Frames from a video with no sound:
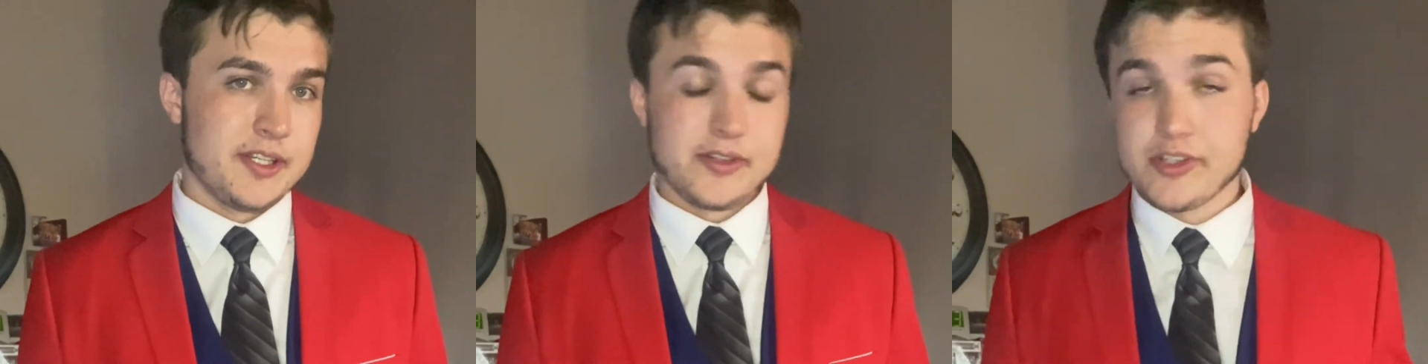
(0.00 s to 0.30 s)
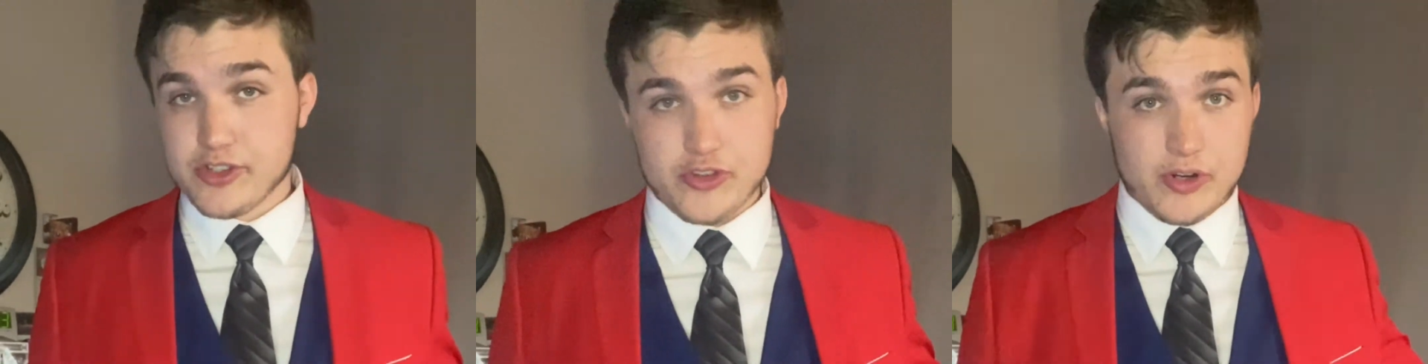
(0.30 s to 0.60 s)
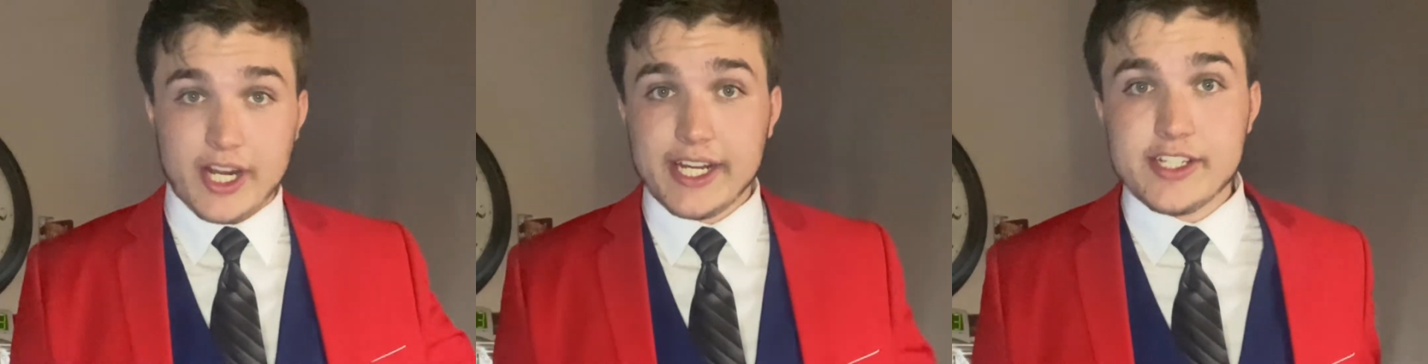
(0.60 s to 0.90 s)
You're just
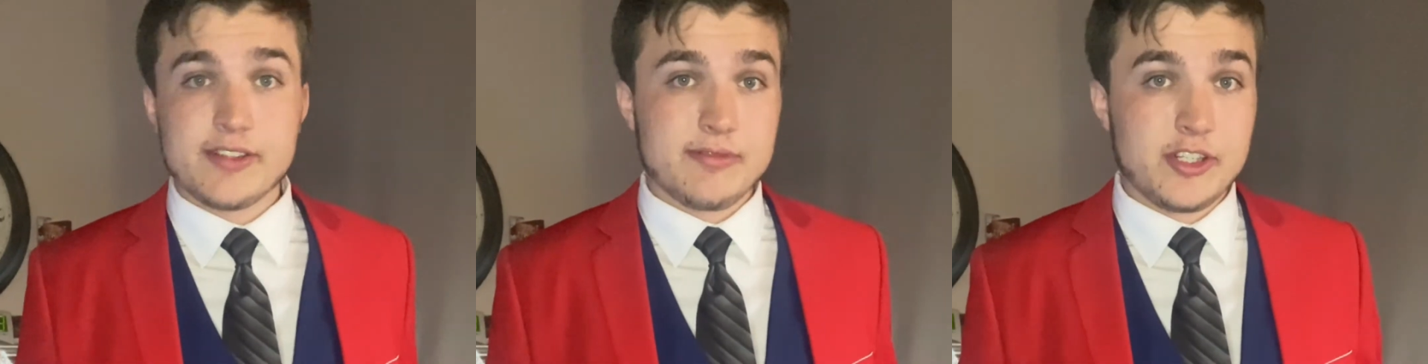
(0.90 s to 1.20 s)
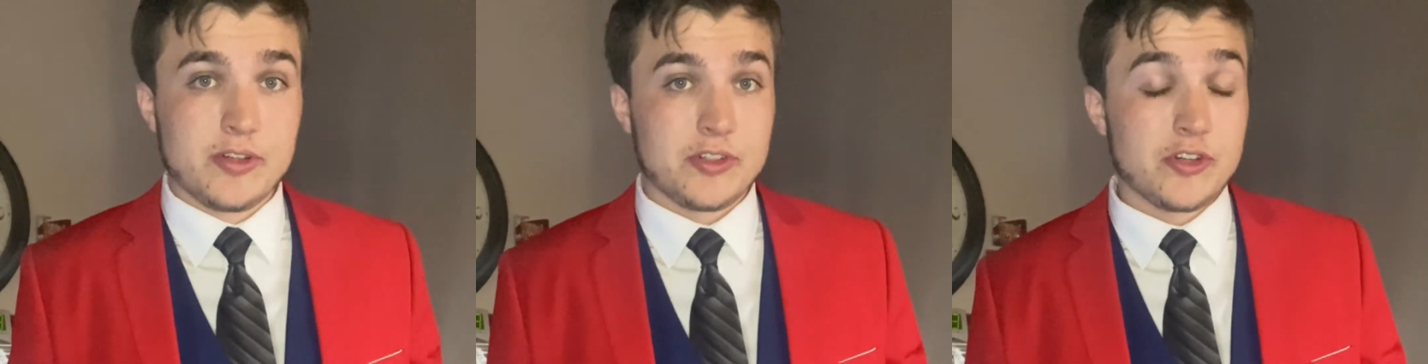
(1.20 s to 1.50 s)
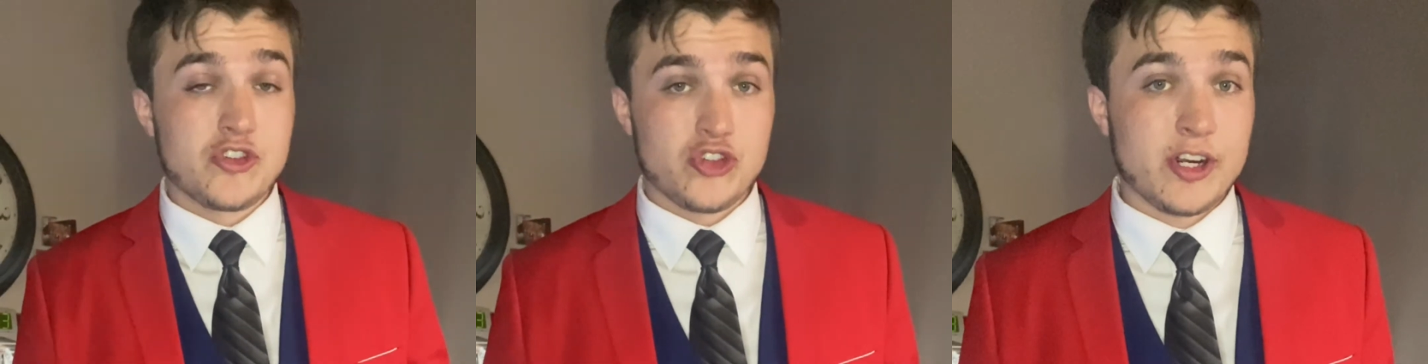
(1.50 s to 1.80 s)
trying to, you know,
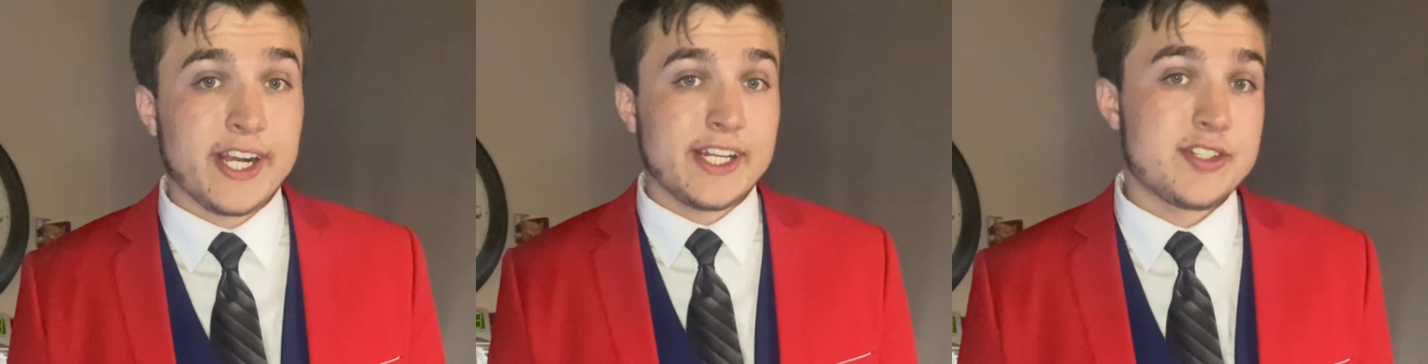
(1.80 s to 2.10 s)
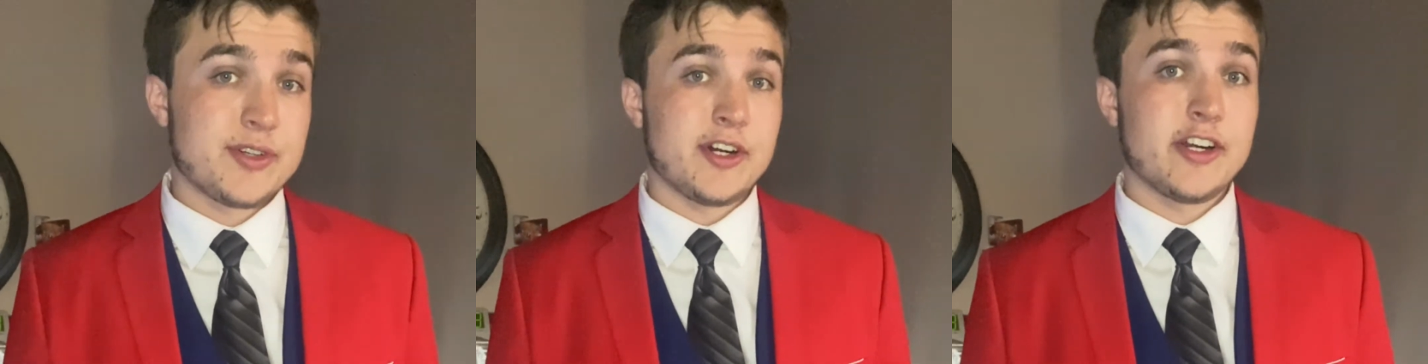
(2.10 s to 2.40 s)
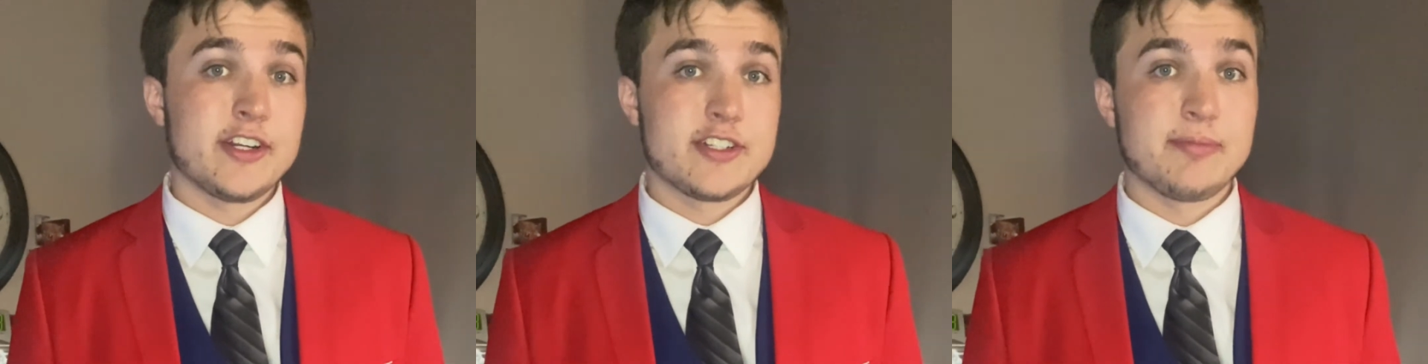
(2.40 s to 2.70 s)
you're trying too
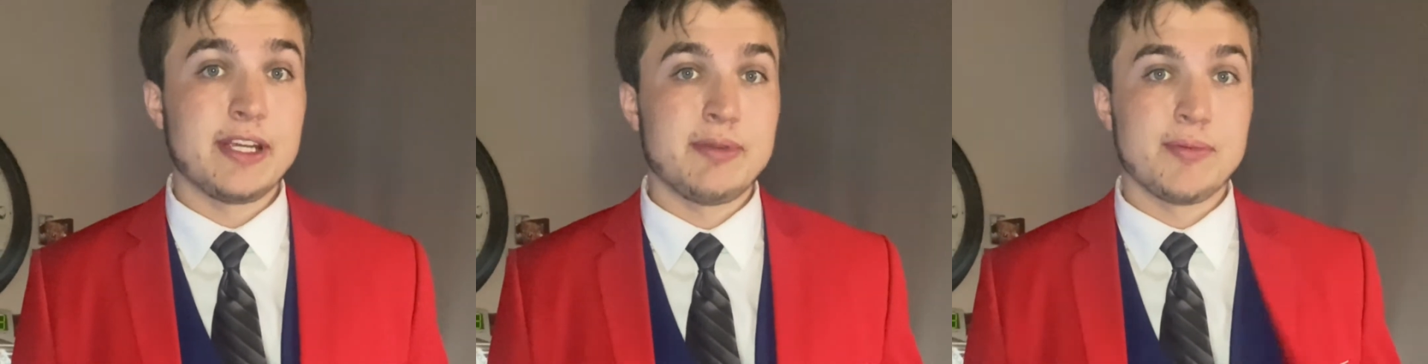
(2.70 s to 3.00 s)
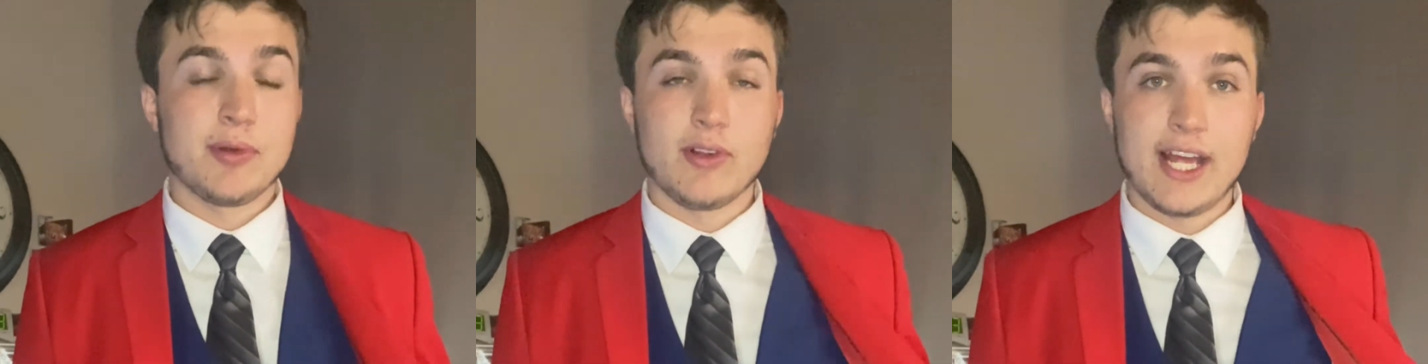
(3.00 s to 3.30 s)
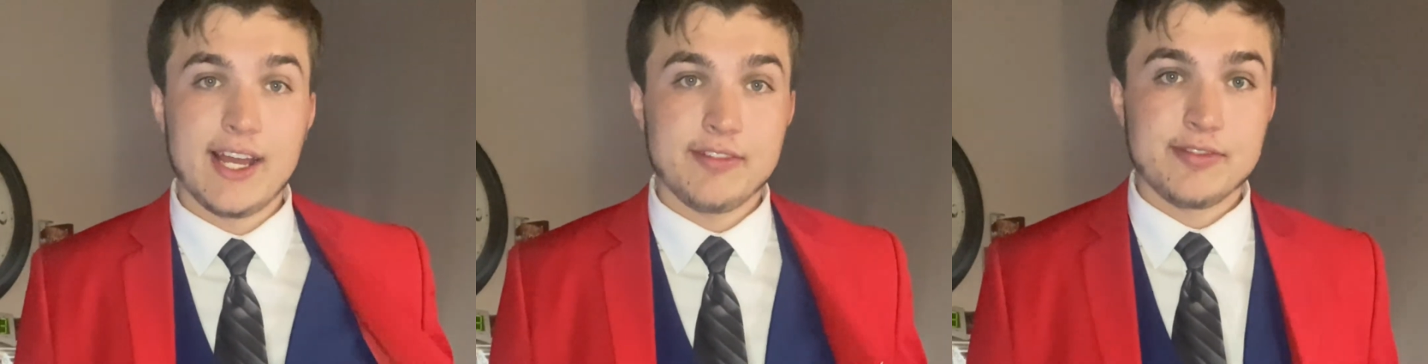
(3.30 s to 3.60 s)
hard to make people laugh.